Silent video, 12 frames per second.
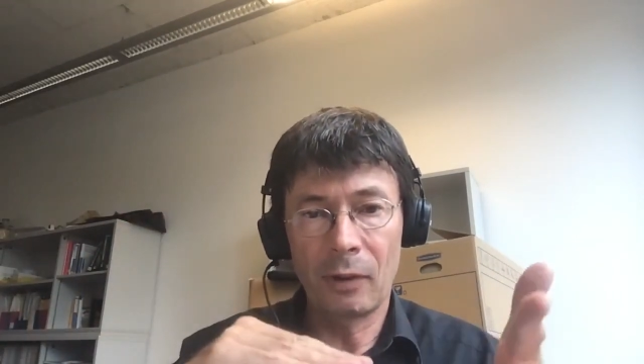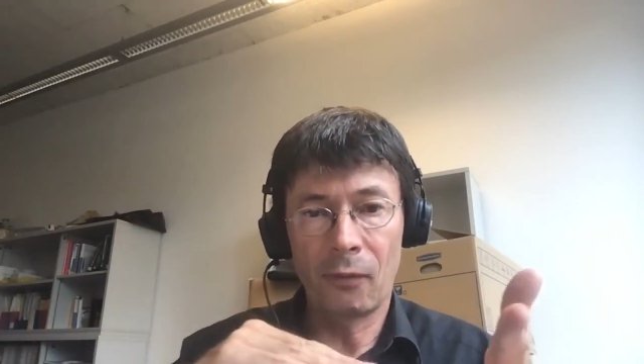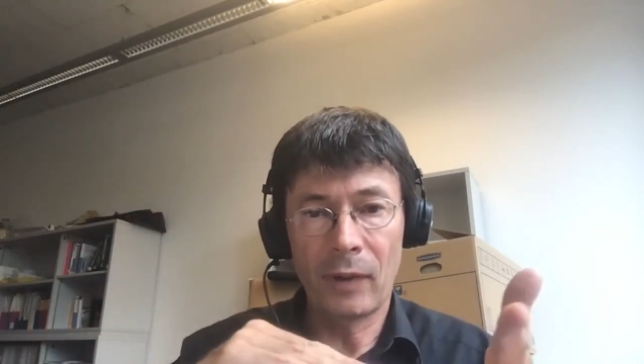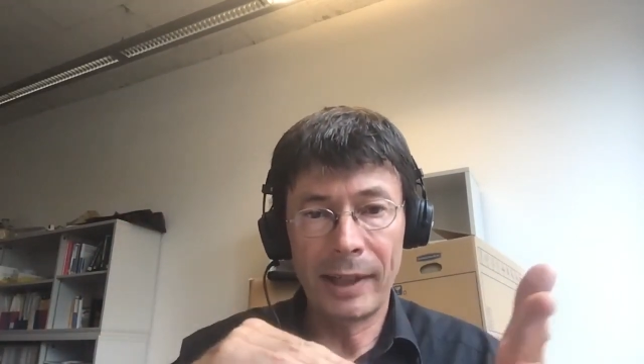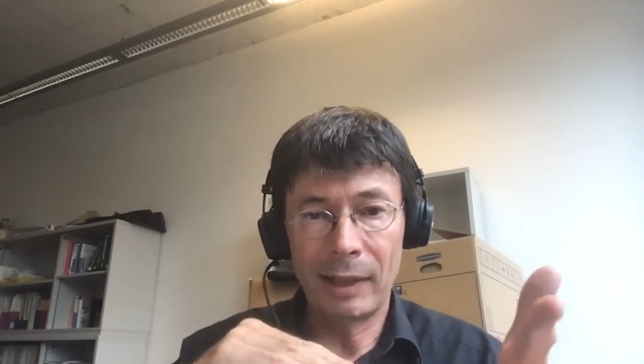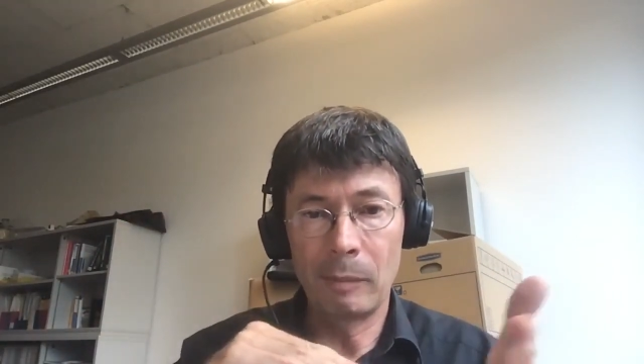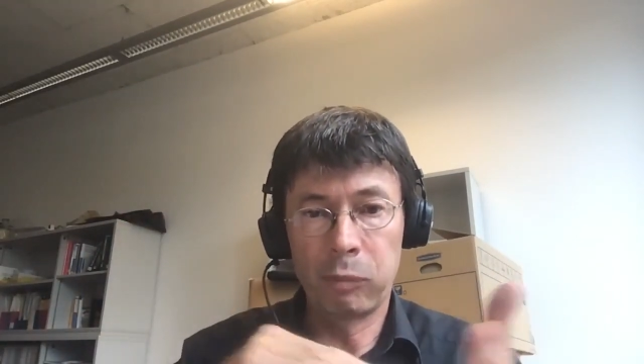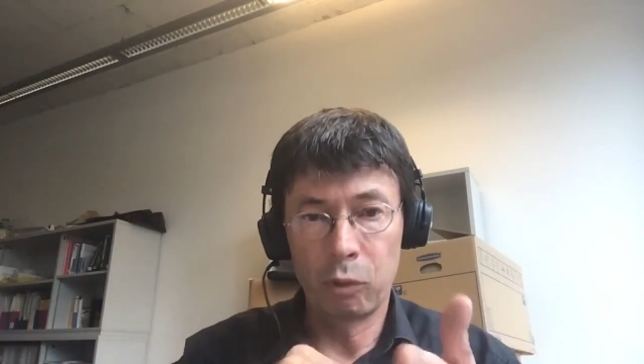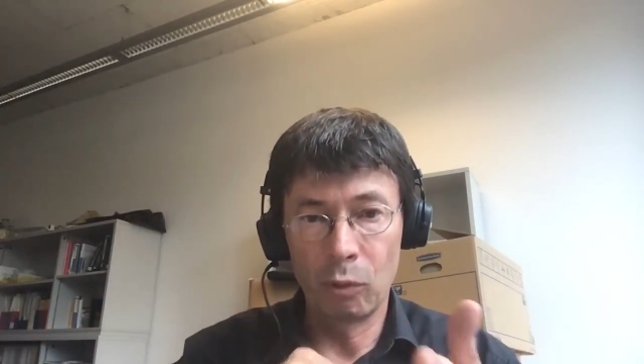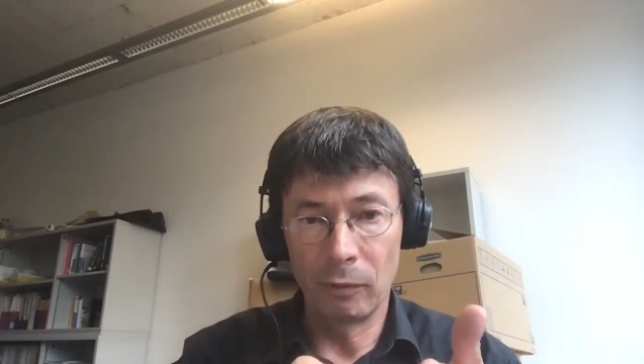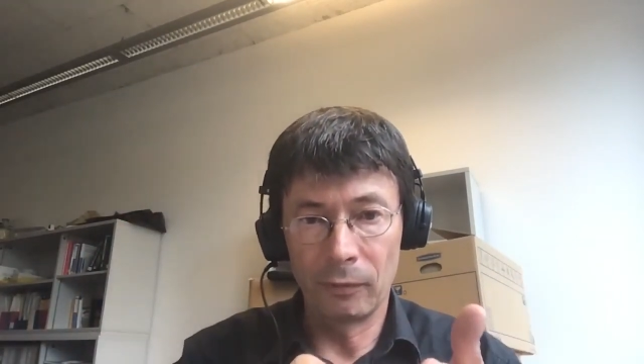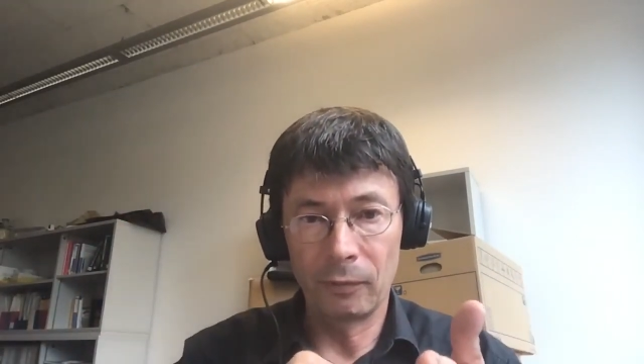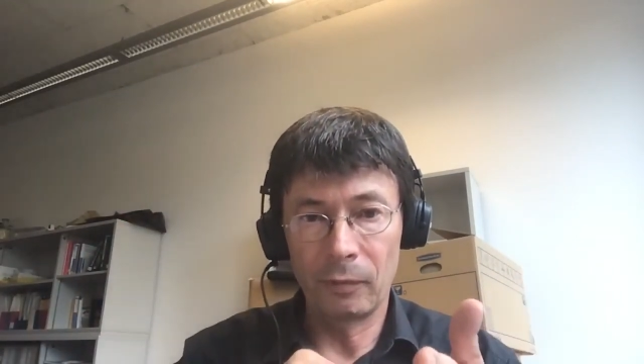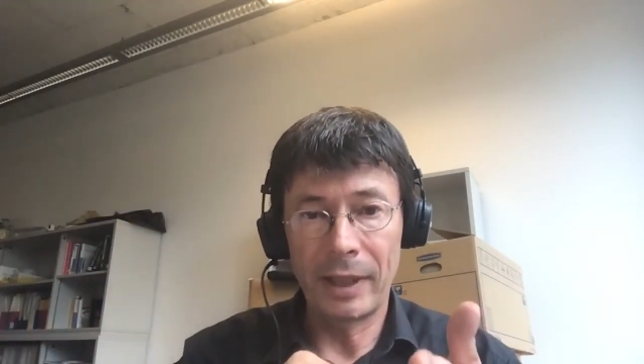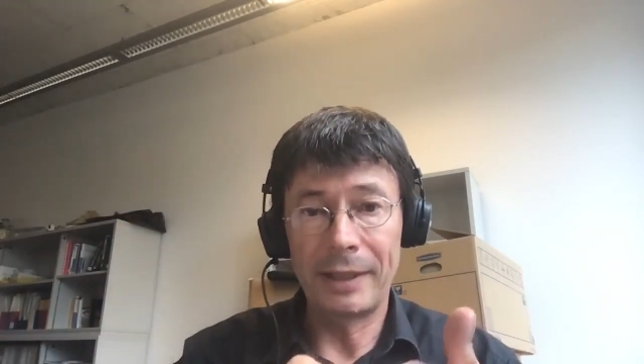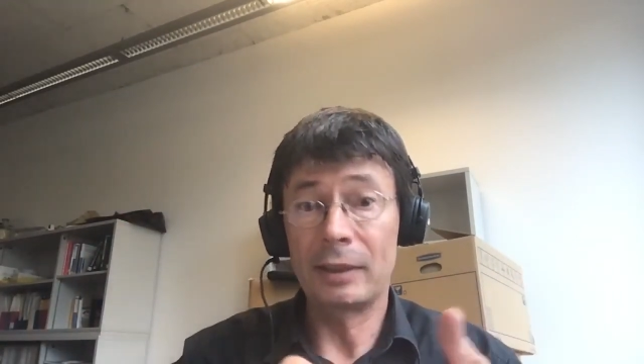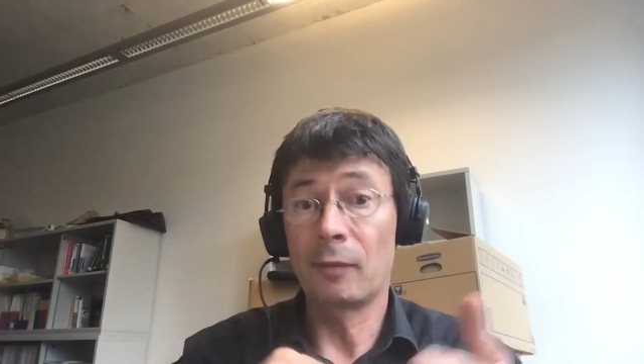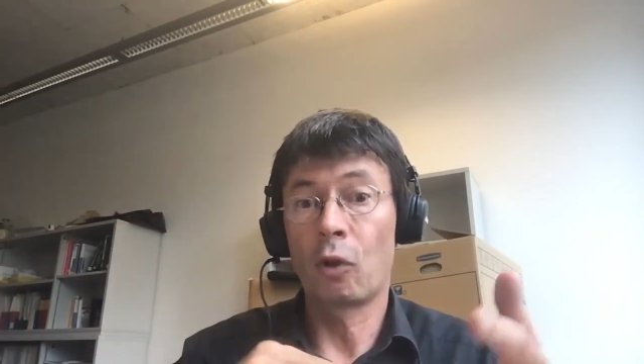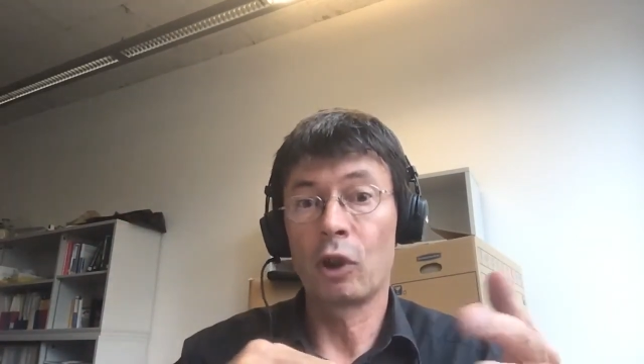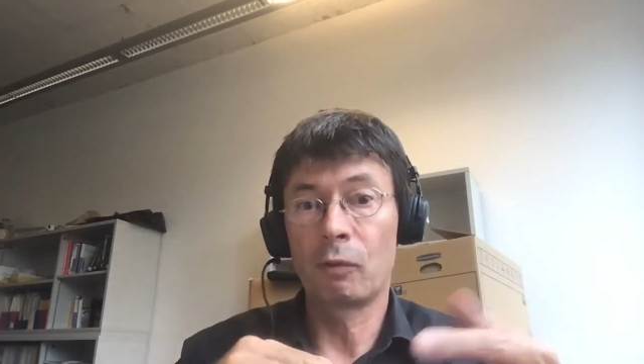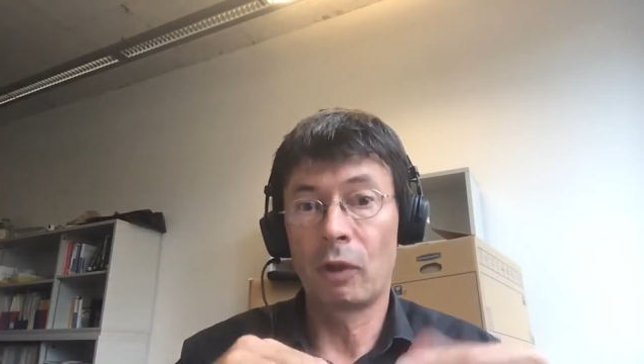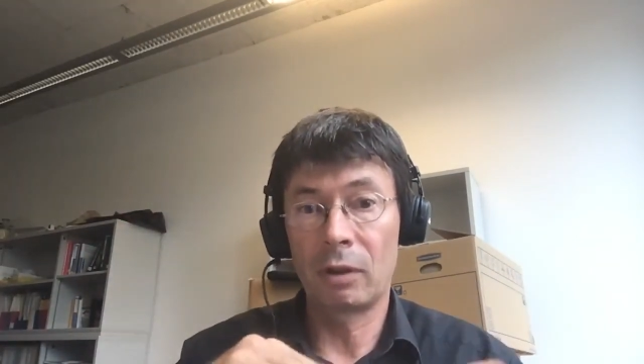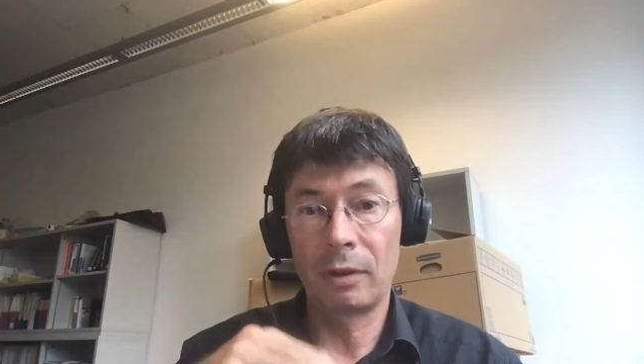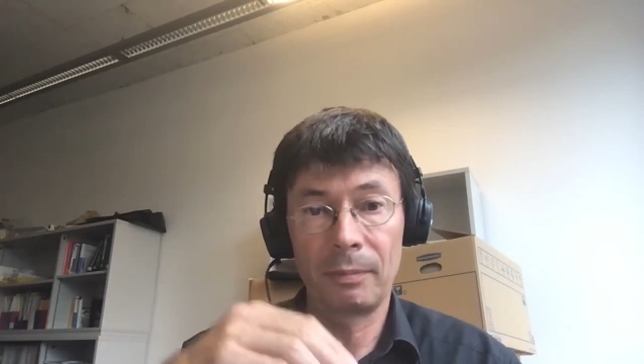of final proof, and that's of course
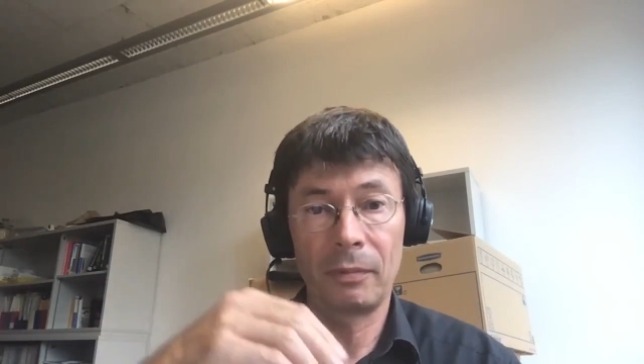what